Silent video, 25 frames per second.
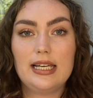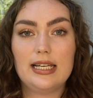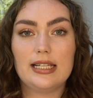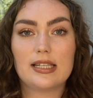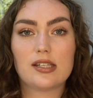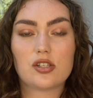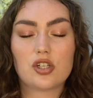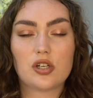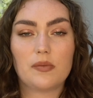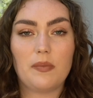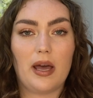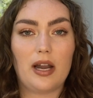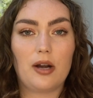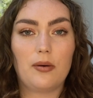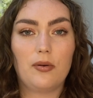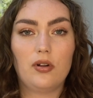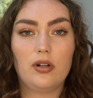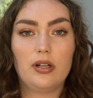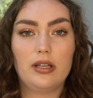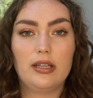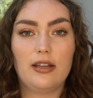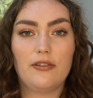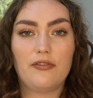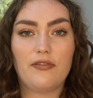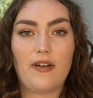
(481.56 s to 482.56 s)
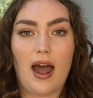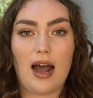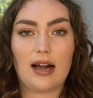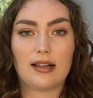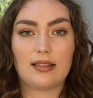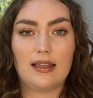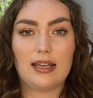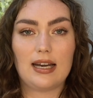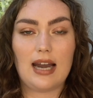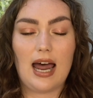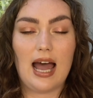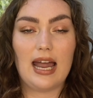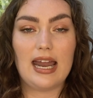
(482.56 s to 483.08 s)
instrumental in the fact
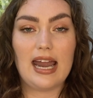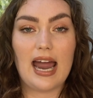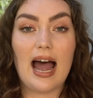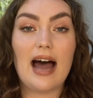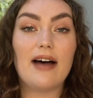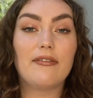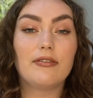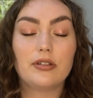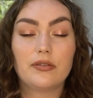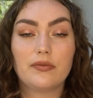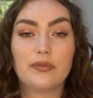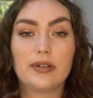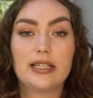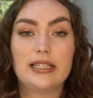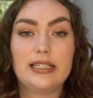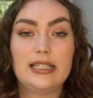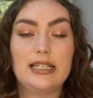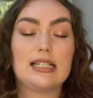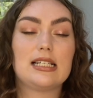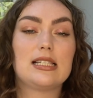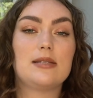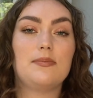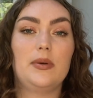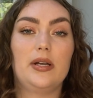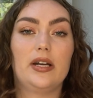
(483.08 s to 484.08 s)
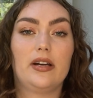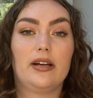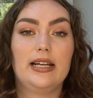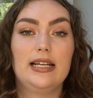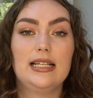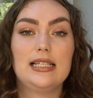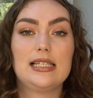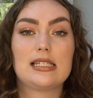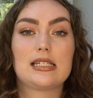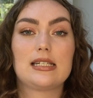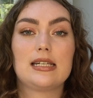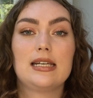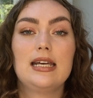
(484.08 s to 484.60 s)
that I haven't really
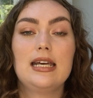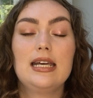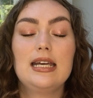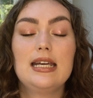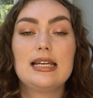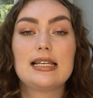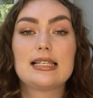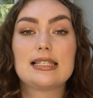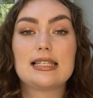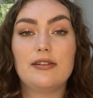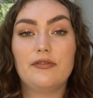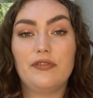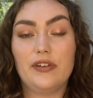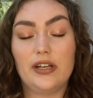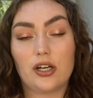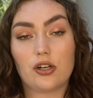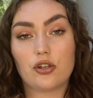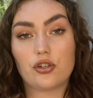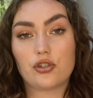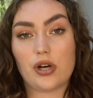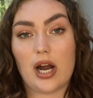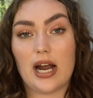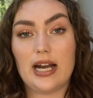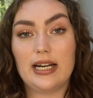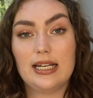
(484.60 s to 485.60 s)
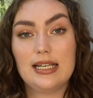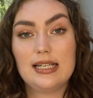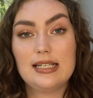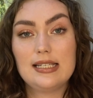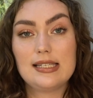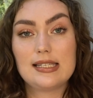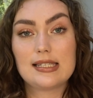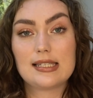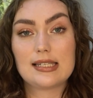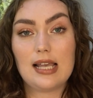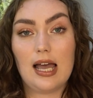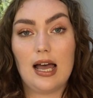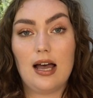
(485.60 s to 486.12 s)
experienced severe
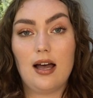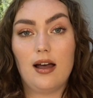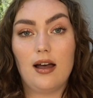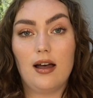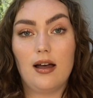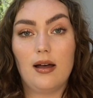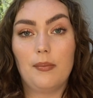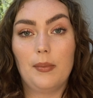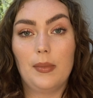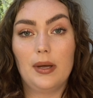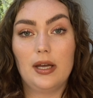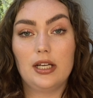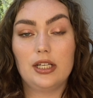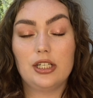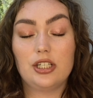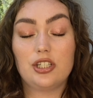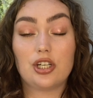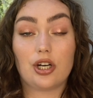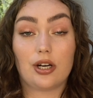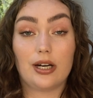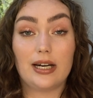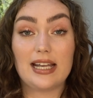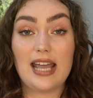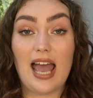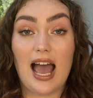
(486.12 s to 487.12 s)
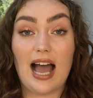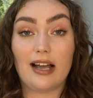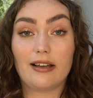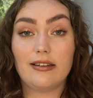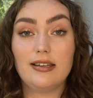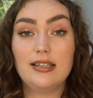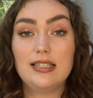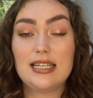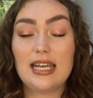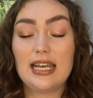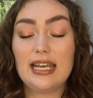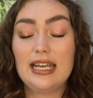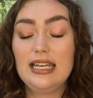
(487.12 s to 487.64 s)
dryness during
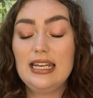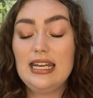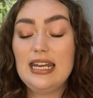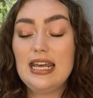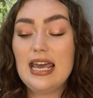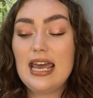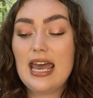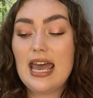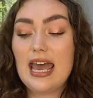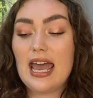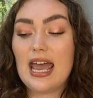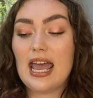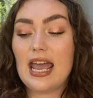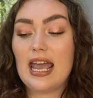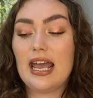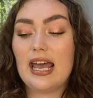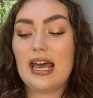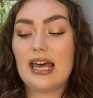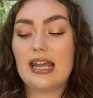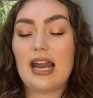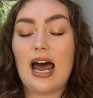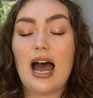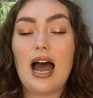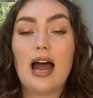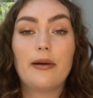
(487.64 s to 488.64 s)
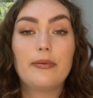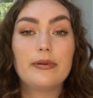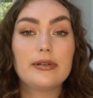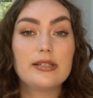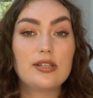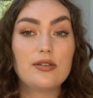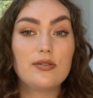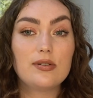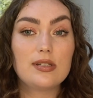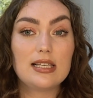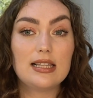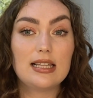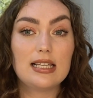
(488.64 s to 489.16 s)
Accutane. And I was
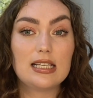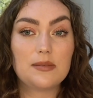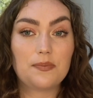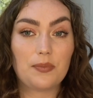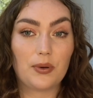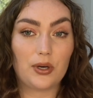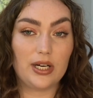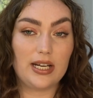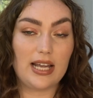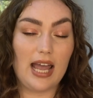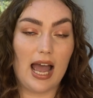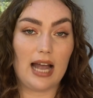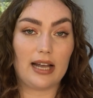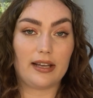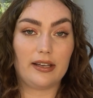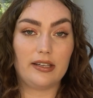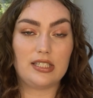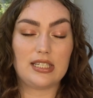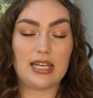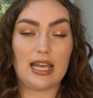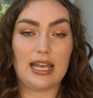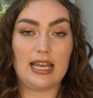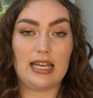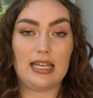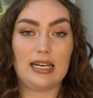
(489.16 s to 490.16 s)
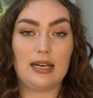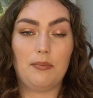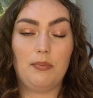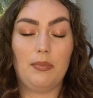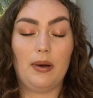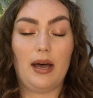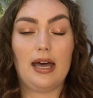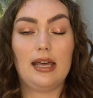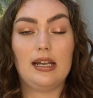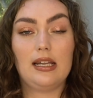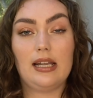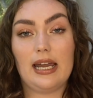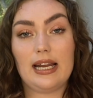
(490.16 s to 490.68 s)
using this pre-Accutane,
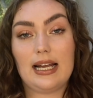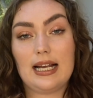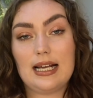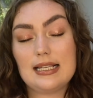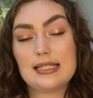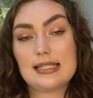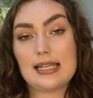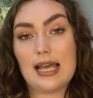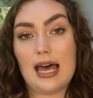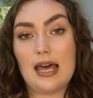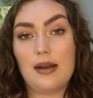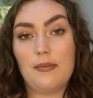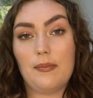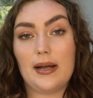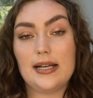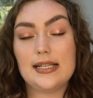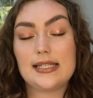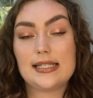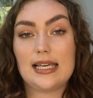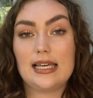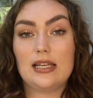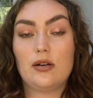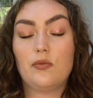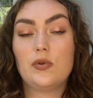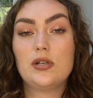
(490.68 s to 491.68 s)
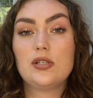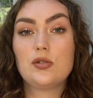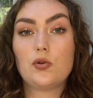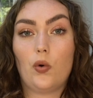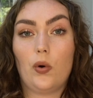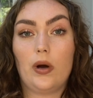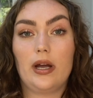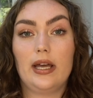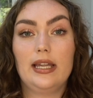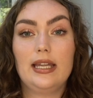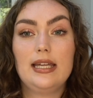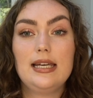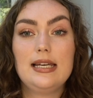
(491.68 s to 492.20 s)
but like I said, my skin was
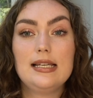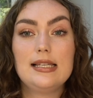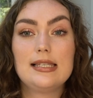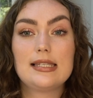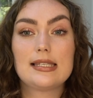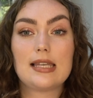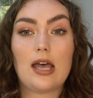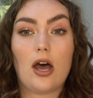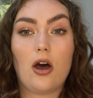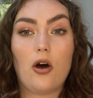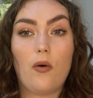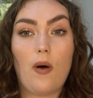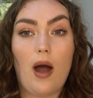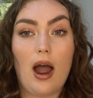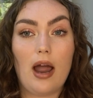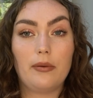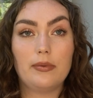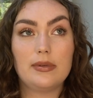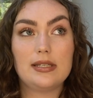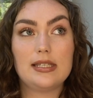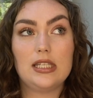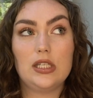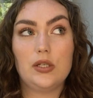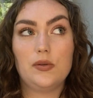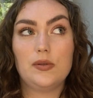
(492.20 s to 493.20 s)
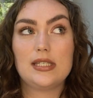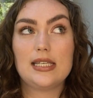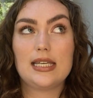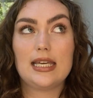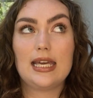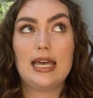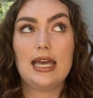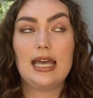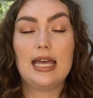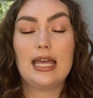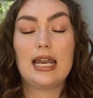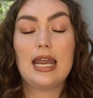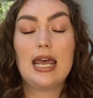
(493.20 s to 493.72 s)
oily, so I was using
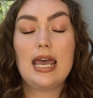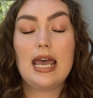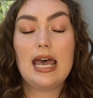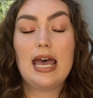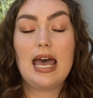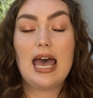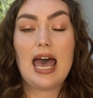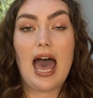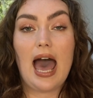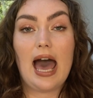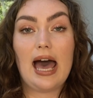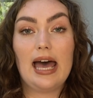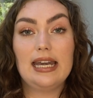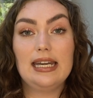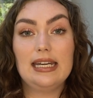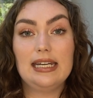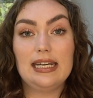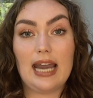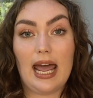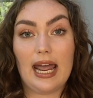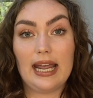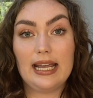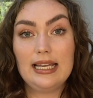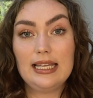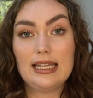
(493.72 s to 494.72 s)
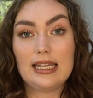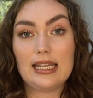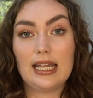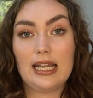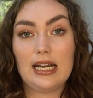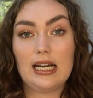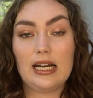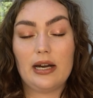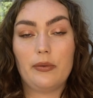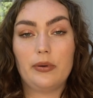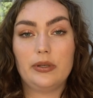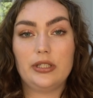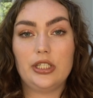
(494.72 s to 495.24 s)
it at night, and
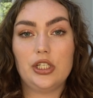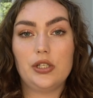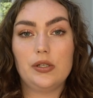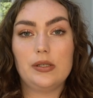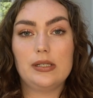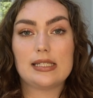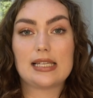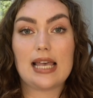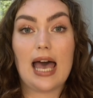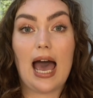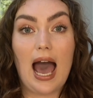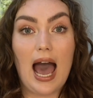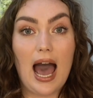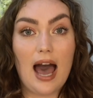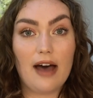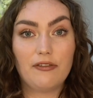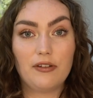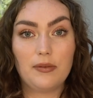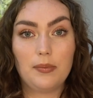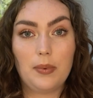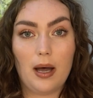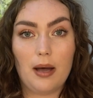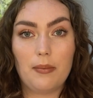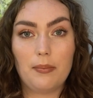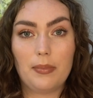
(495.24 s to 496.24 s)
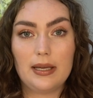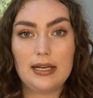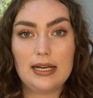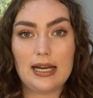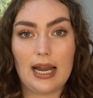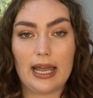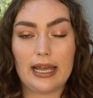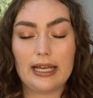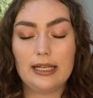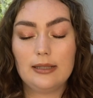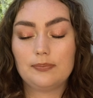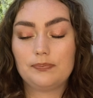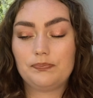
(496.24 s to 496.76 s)
I would use half a pump at
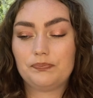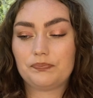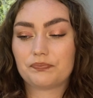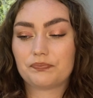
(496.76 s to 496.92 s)
night.